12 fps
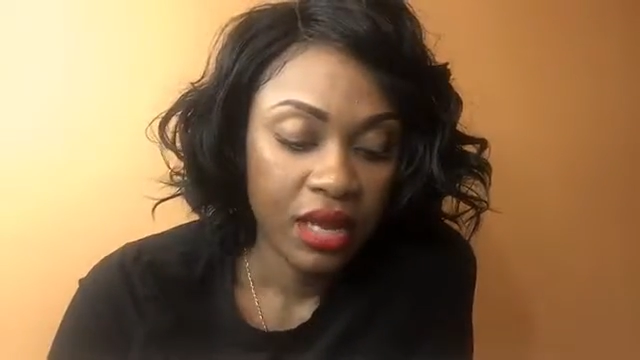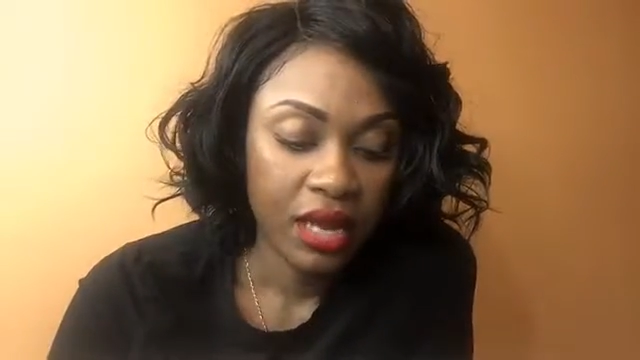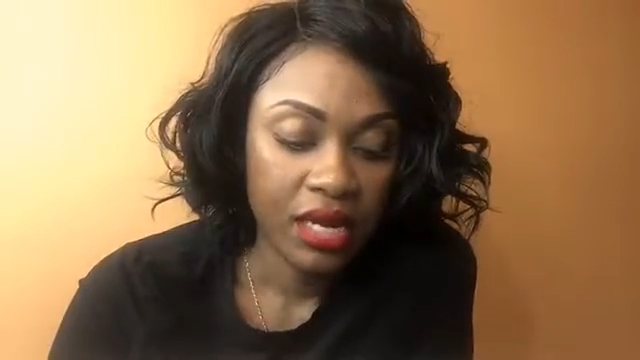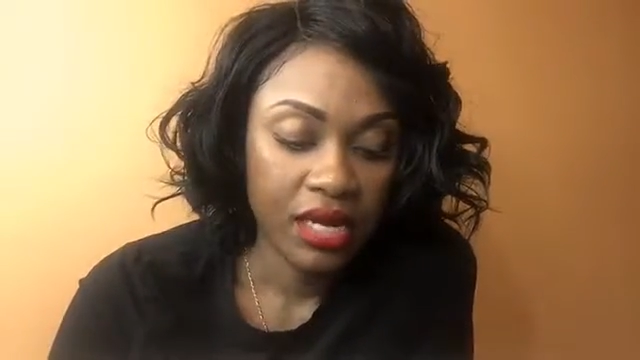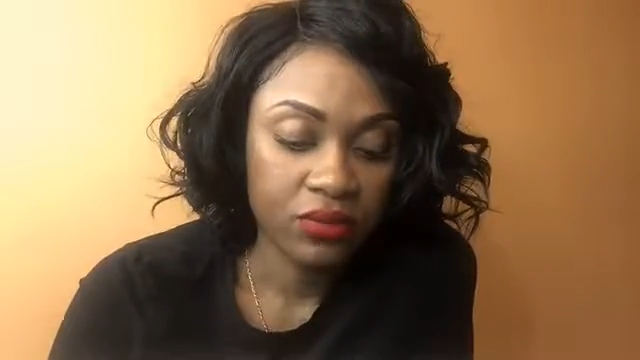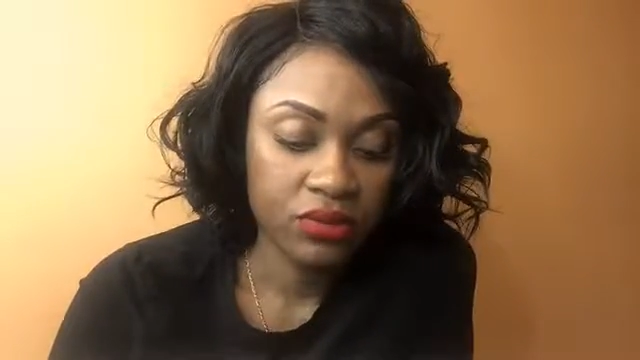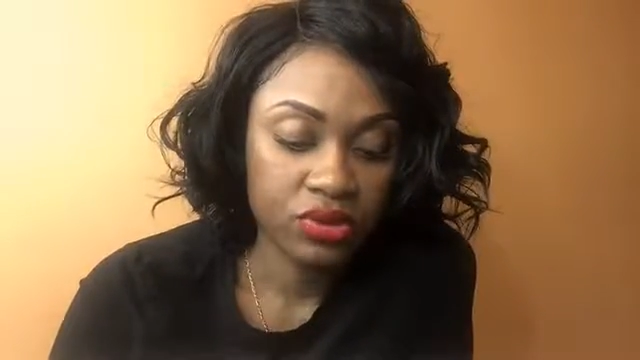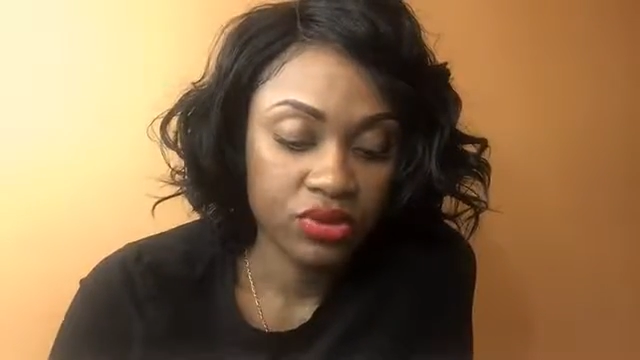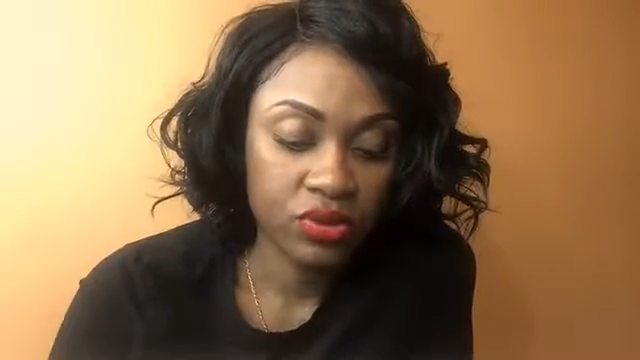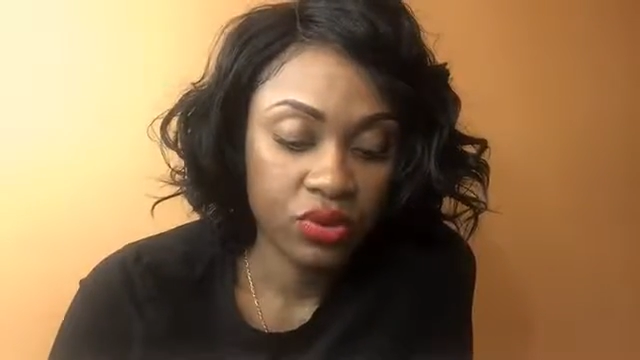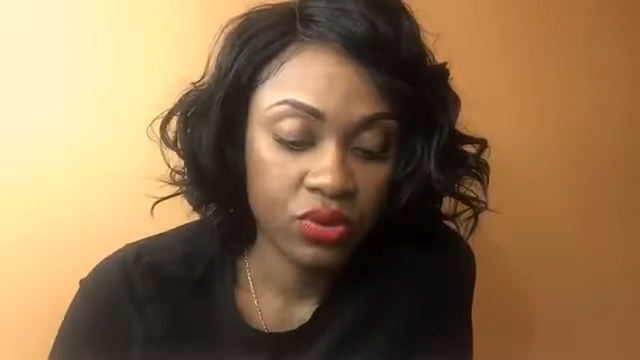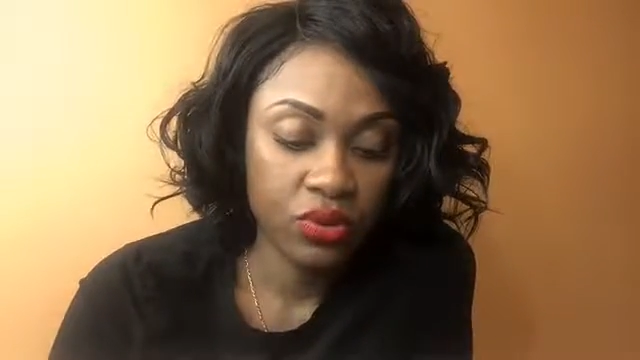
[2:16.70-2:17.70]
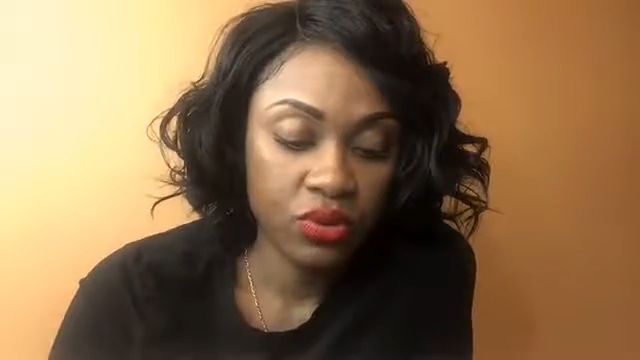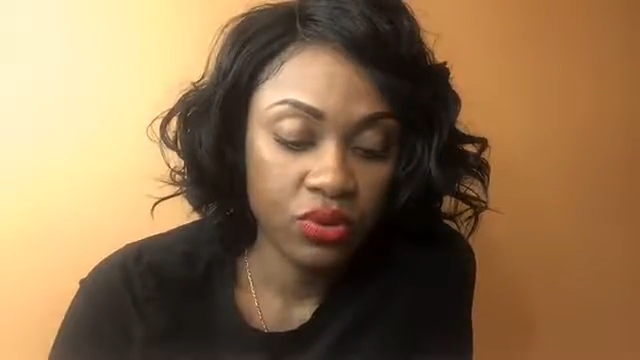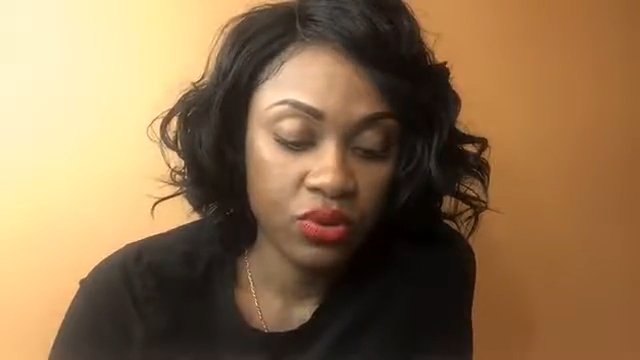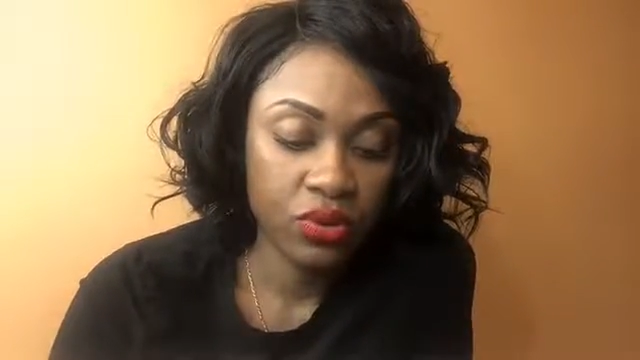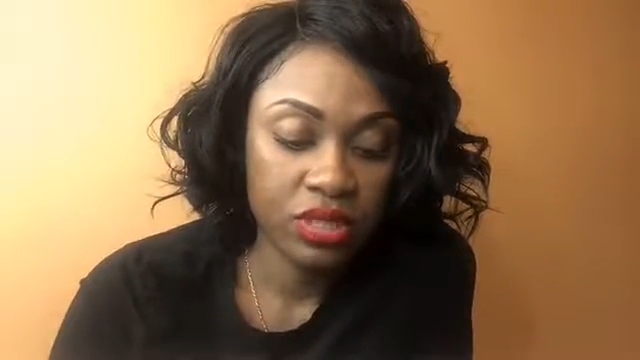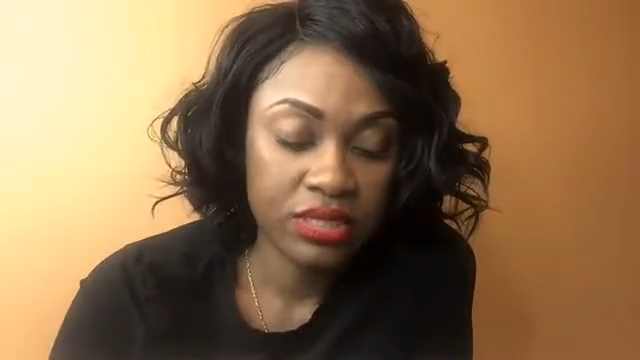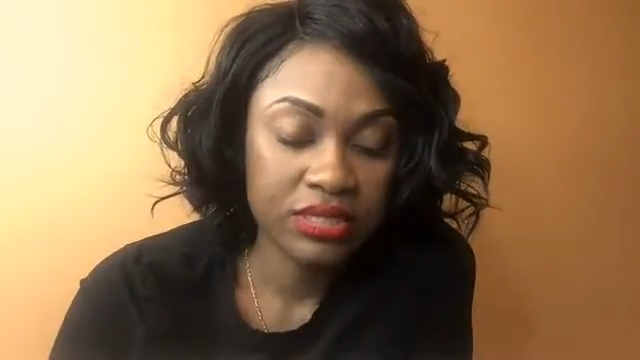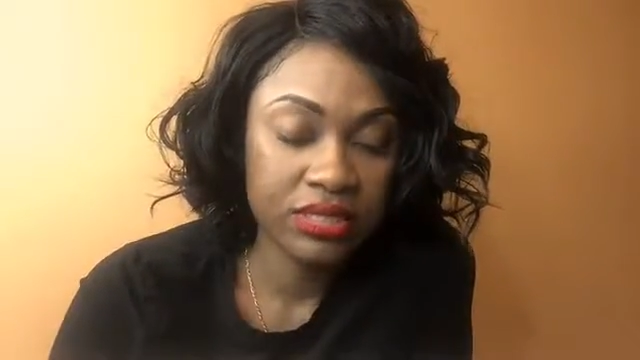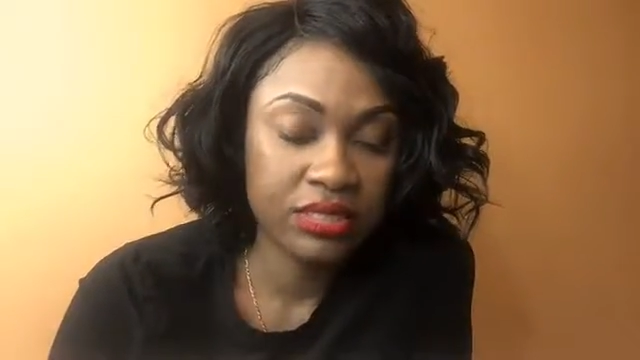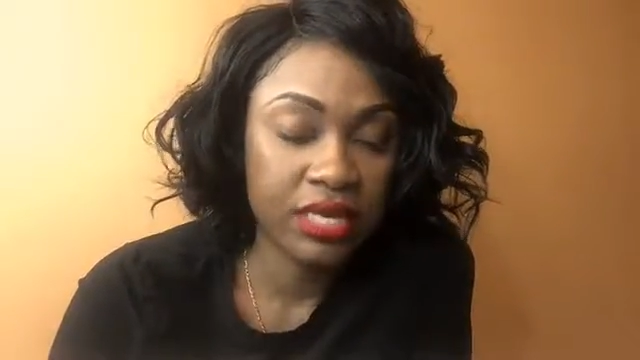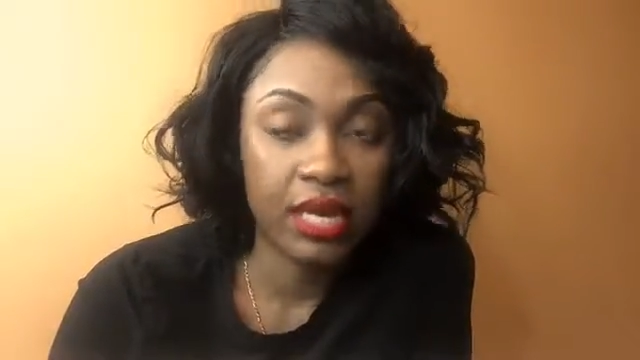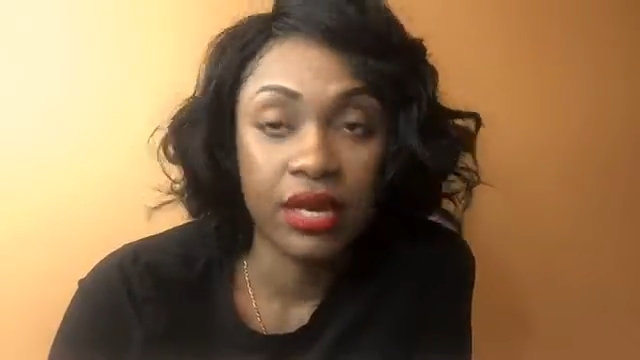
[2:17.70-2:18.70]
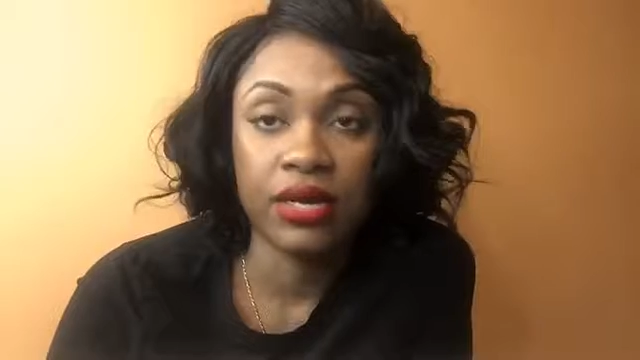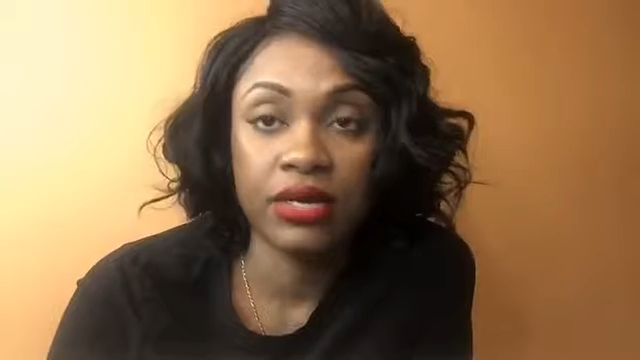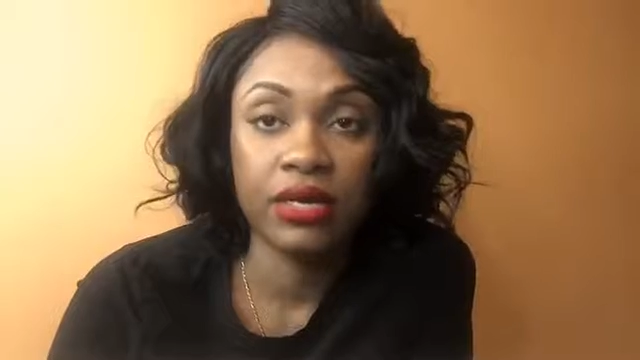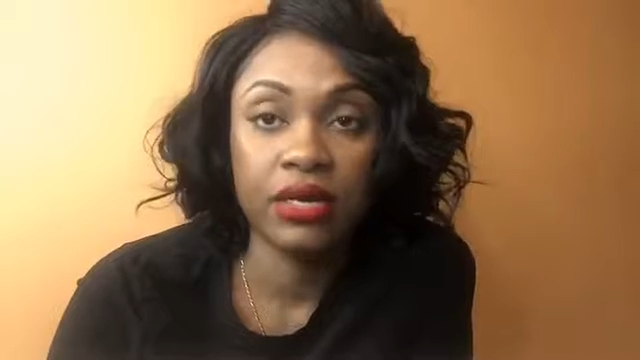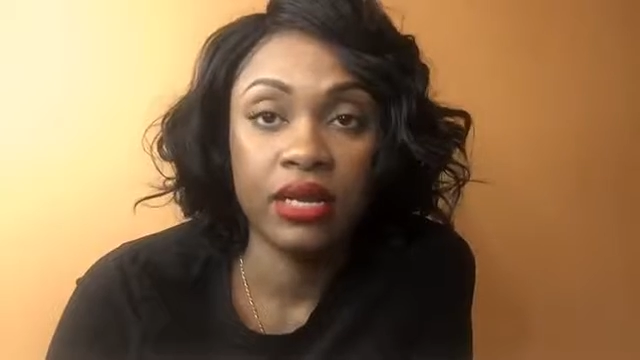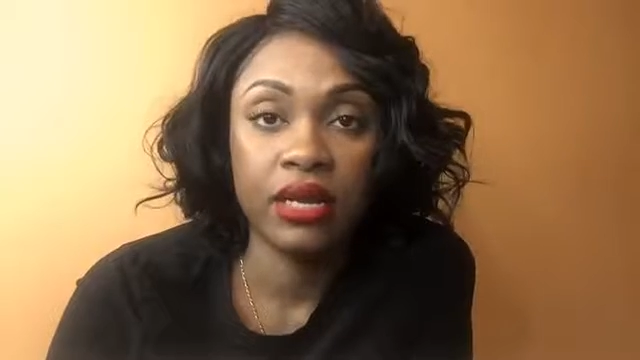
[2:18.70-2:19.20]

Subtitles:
And I was so scared